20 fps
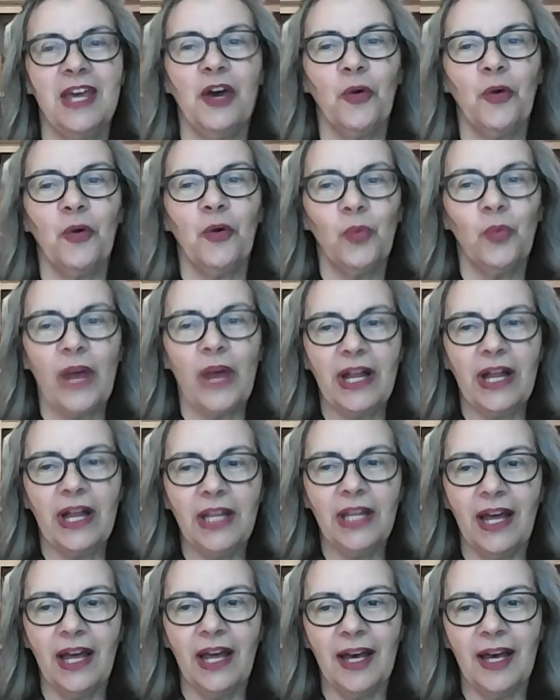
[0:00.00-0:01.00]

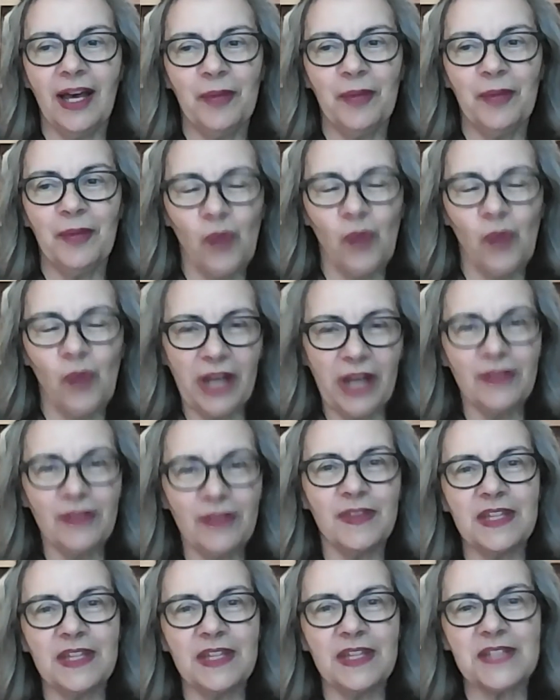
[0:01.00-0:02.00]
Well, one of the
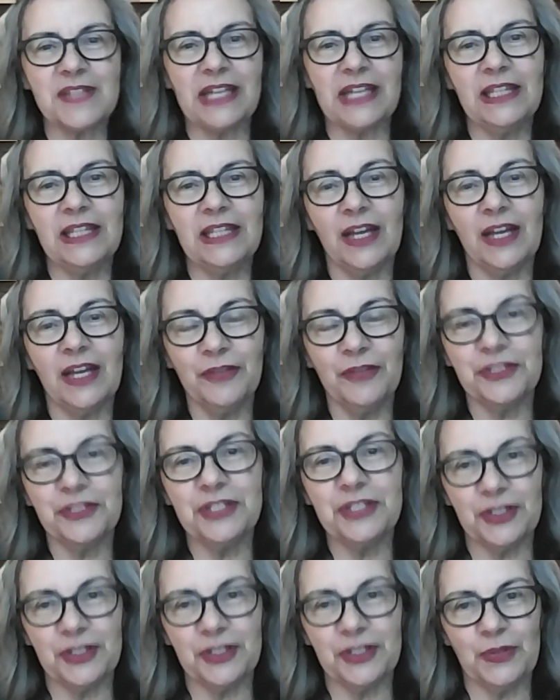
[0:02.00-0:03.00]
things I love to
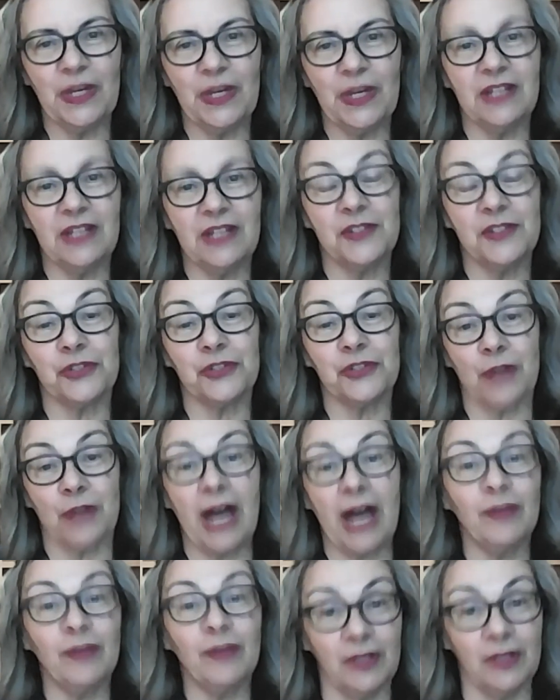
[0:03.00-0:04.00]
do is
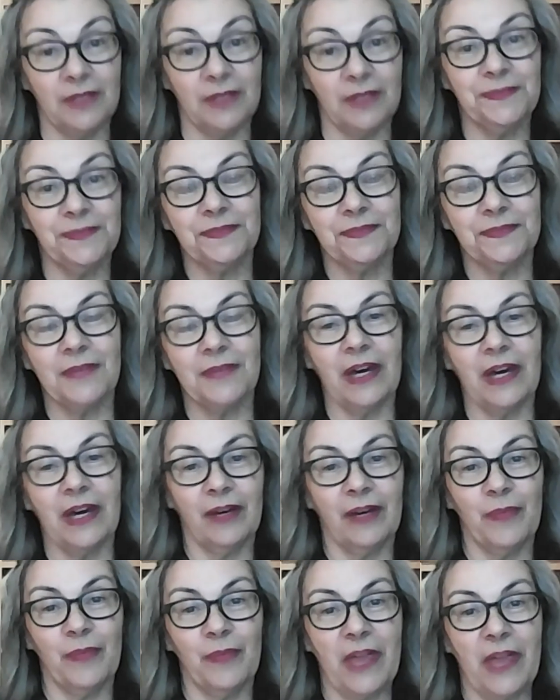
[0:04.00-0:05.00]
travel.
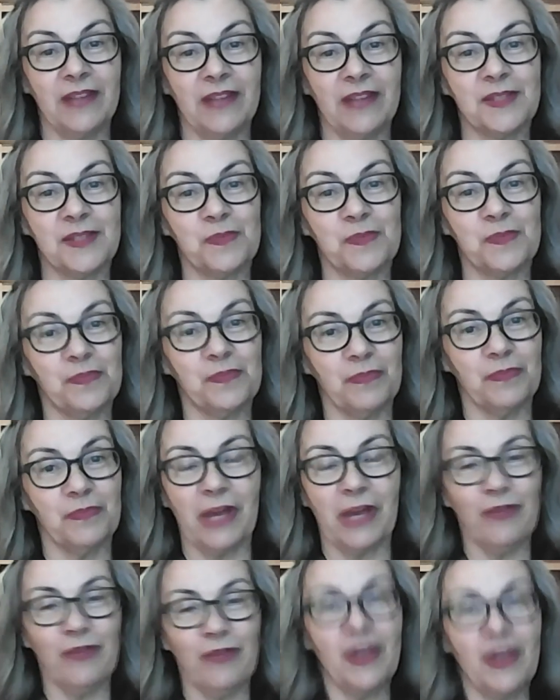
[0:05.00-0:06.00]
That's
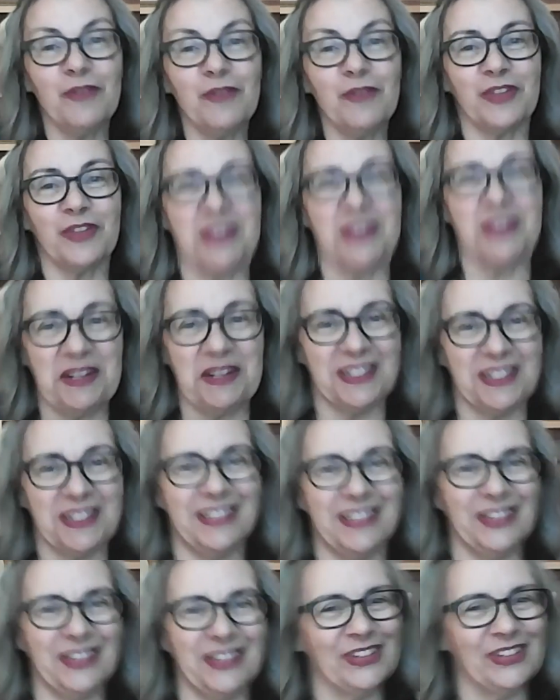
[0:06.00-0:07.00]
my favorite thing to
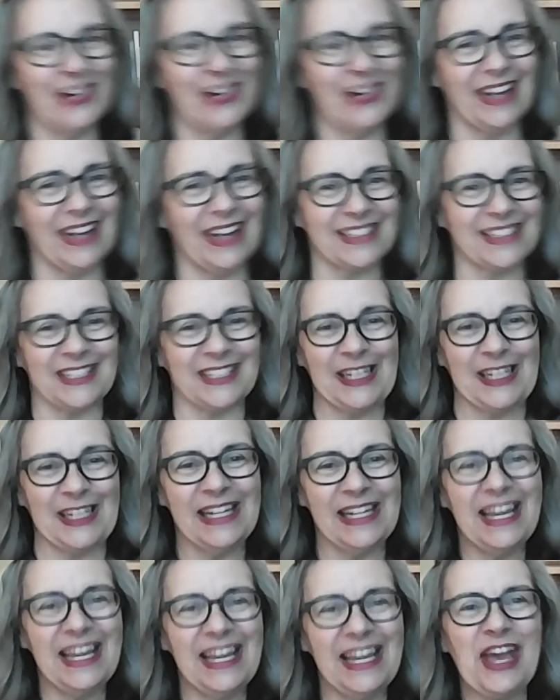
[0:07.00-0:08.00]
do, actually.